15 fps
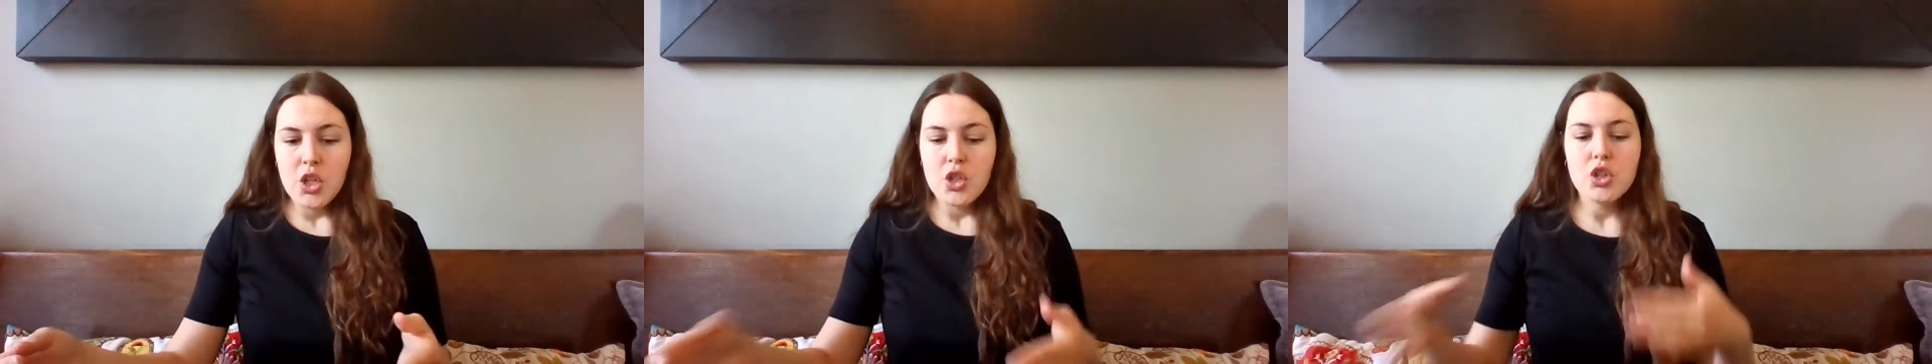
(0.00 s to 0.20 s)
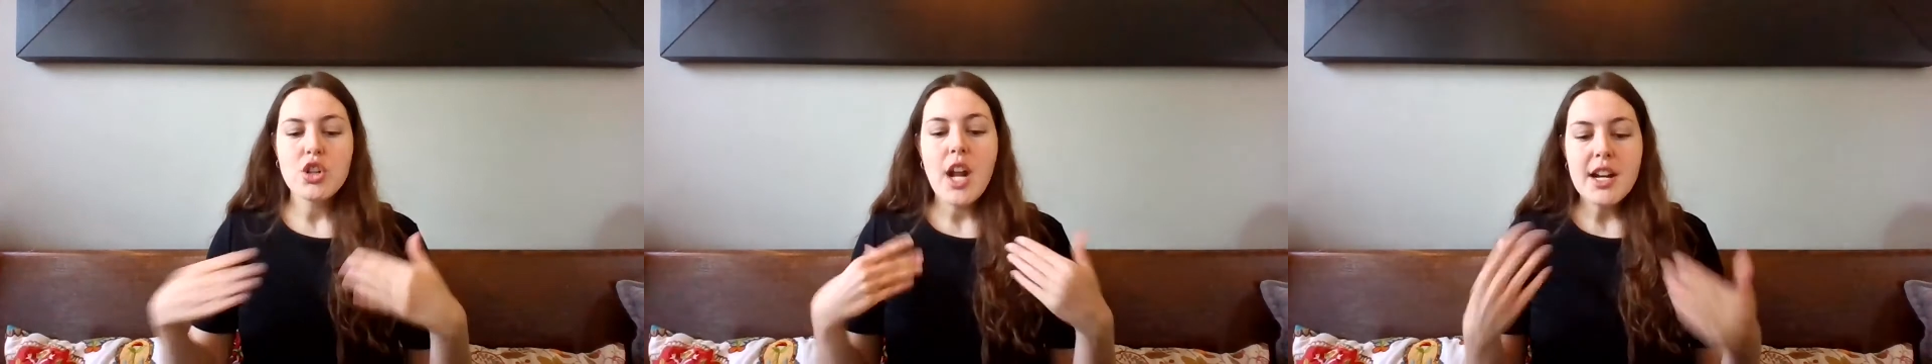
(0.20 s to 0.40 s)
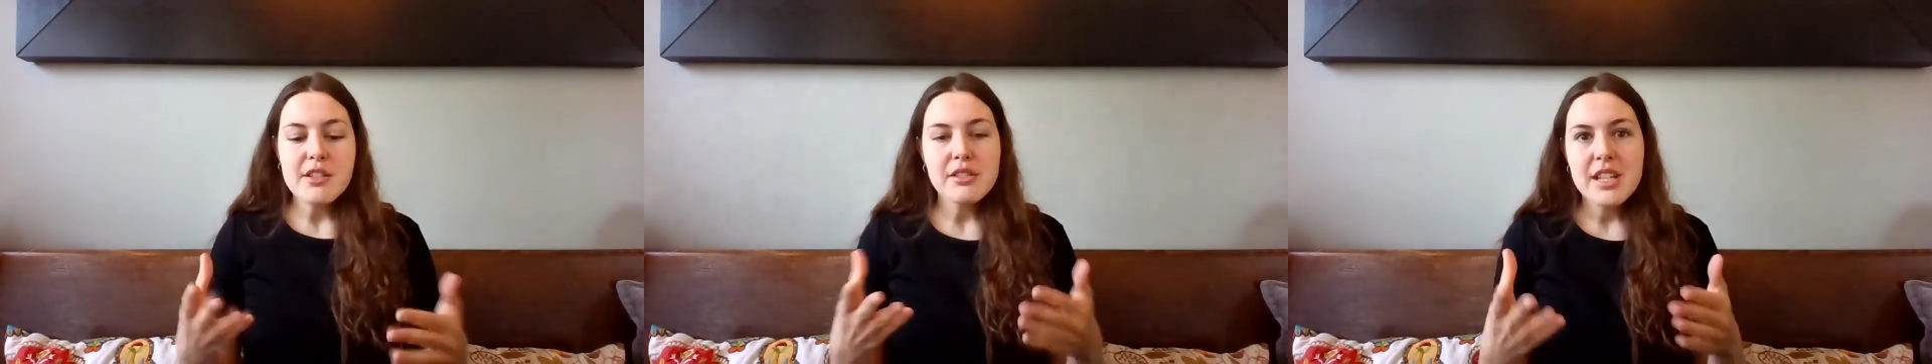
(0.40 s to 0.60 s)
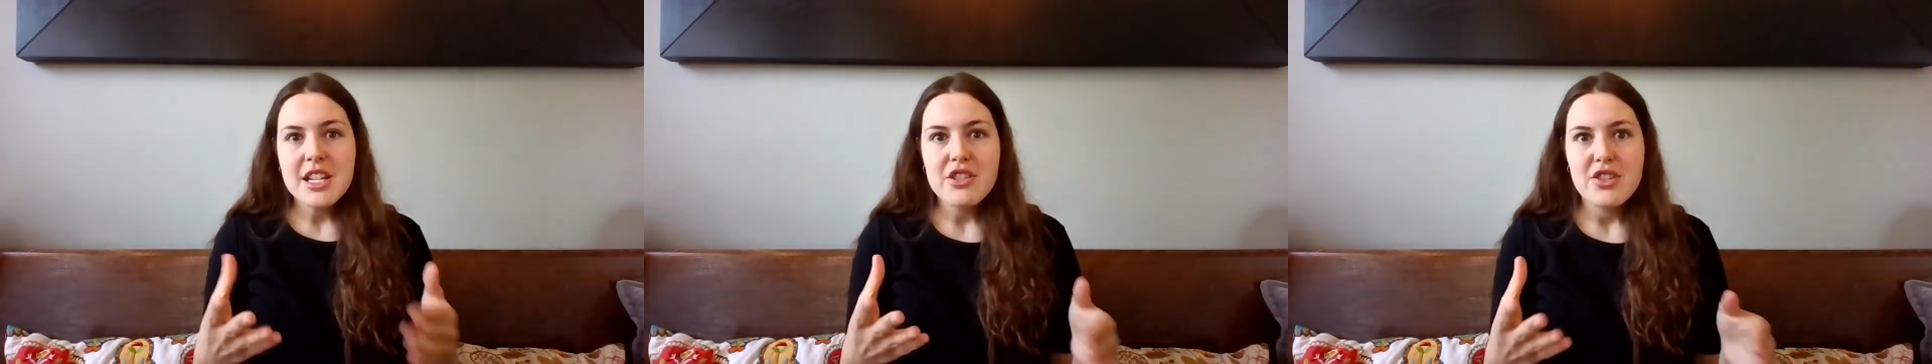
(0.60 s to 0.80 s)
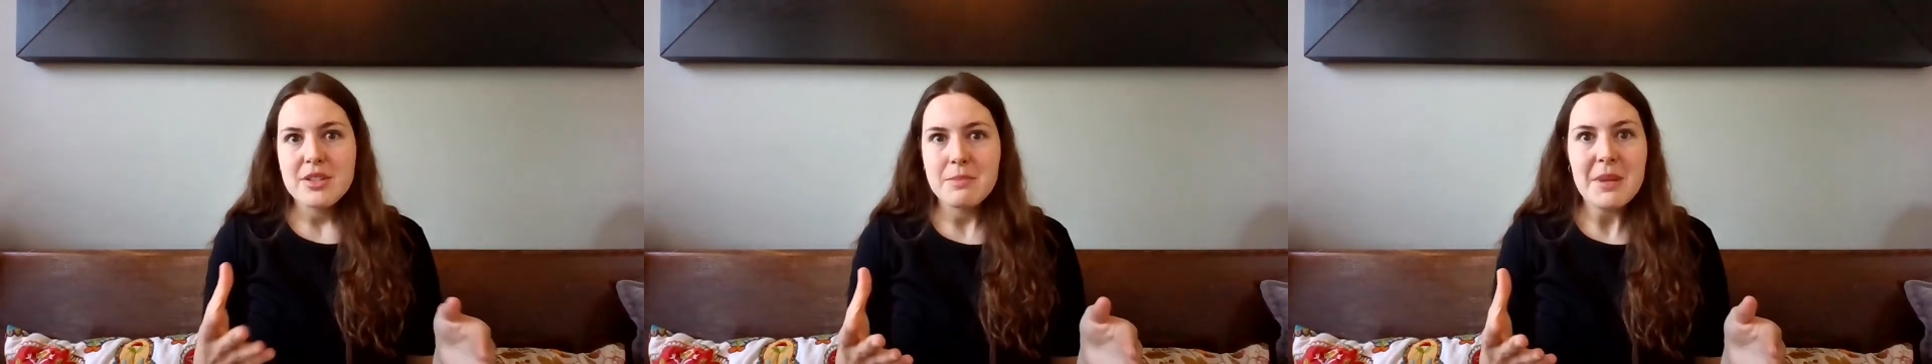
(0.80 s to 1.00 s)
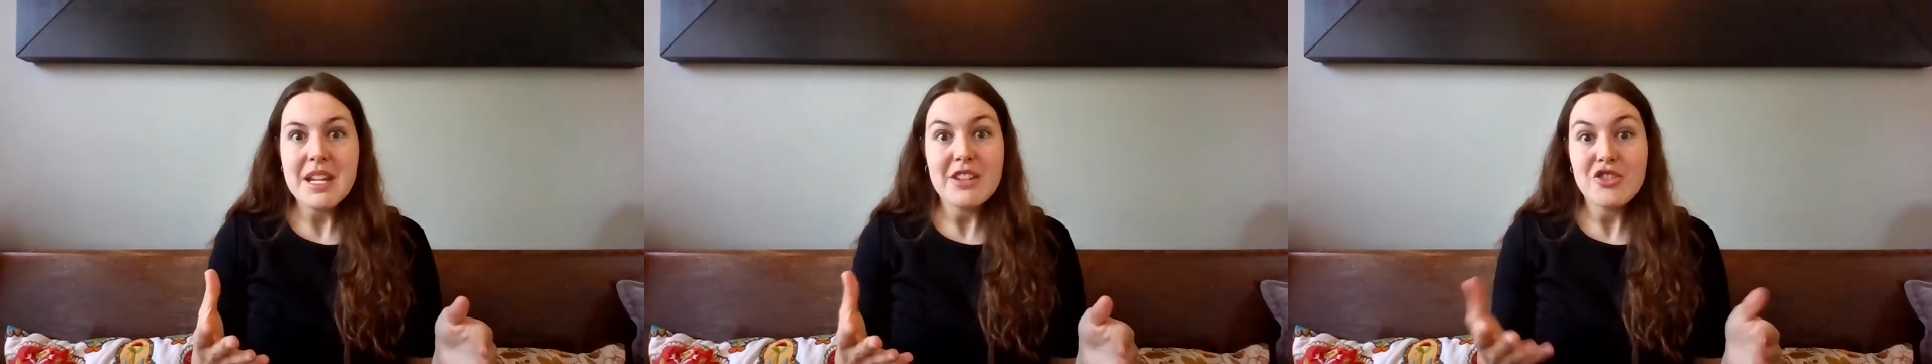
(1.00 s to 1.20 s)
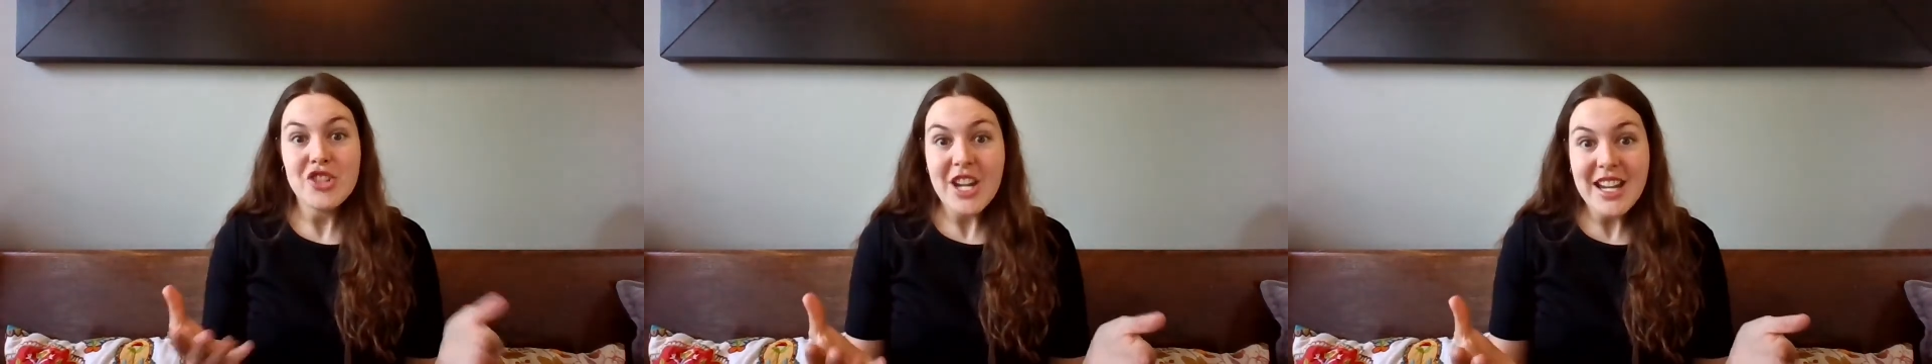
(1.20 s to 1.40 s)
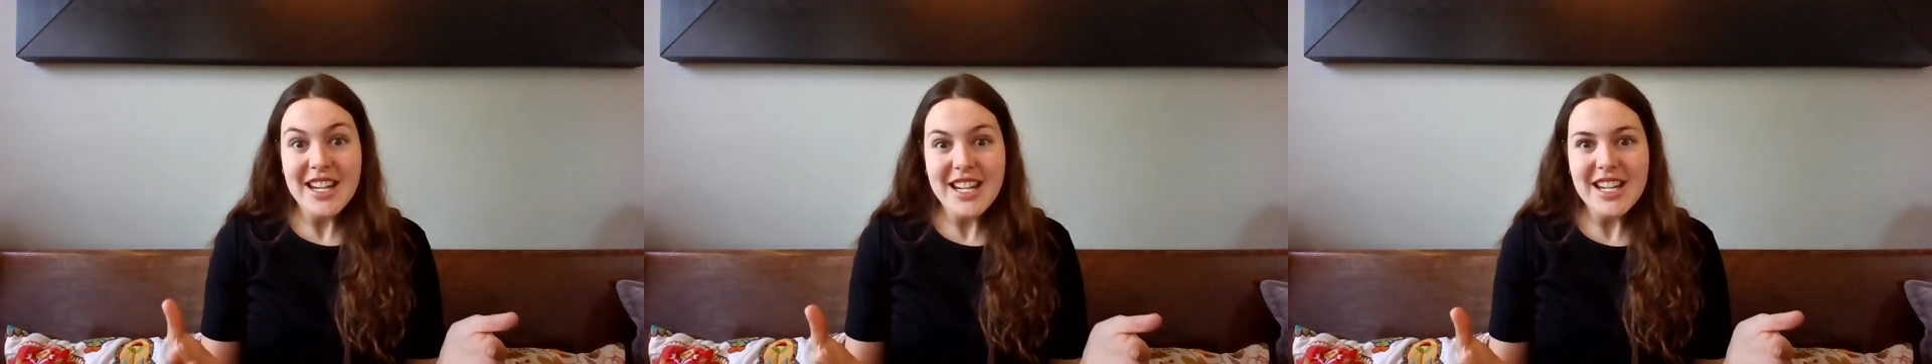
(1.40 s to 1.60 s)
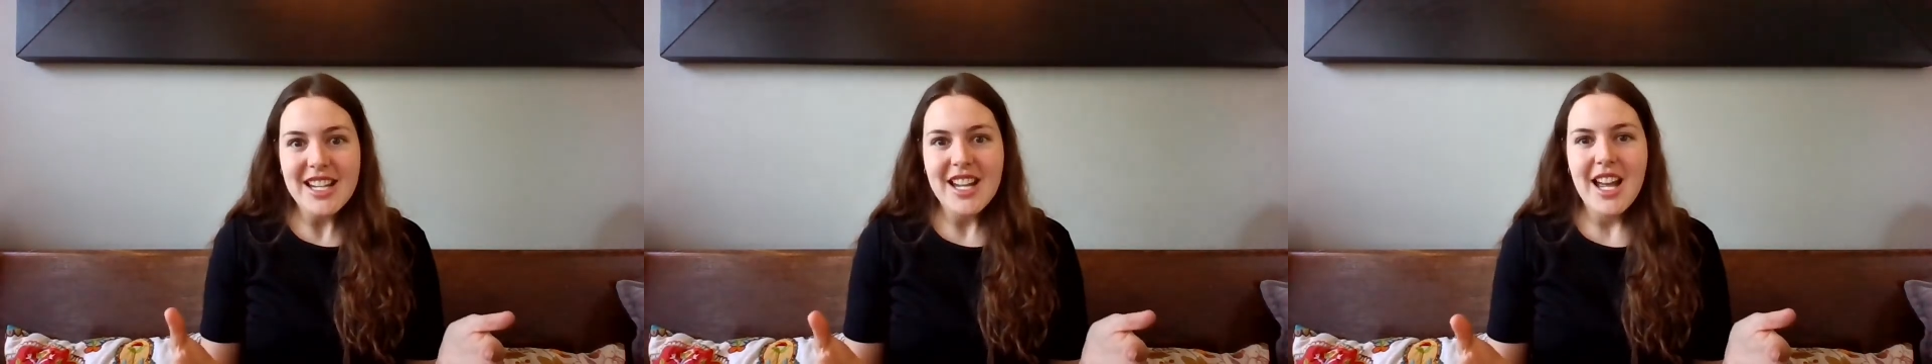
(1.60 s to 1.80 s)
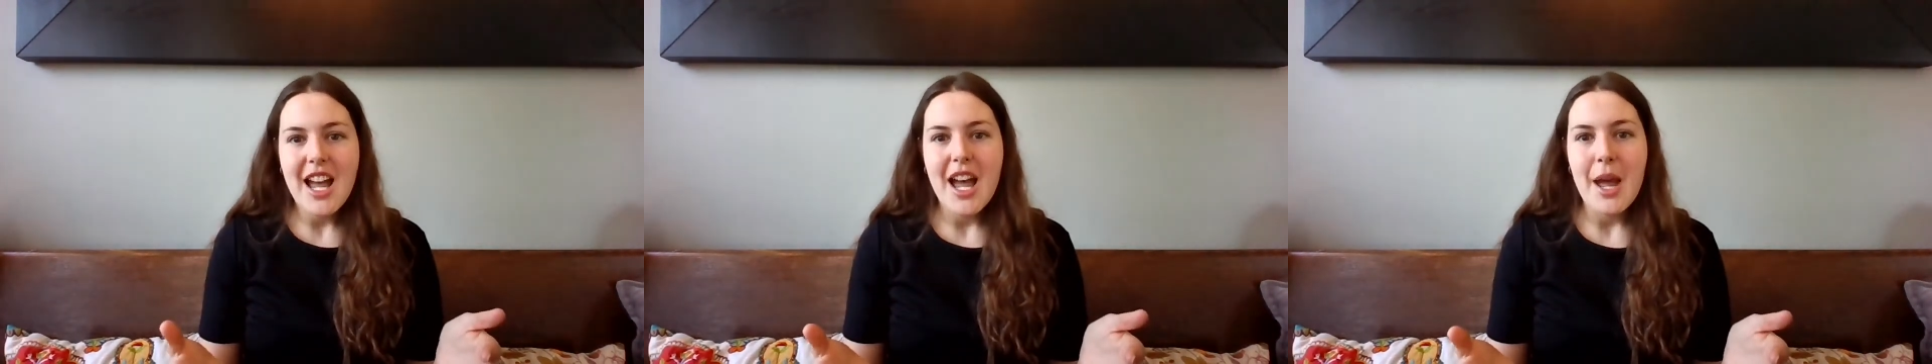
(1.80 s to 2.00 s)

you're not only just being shady,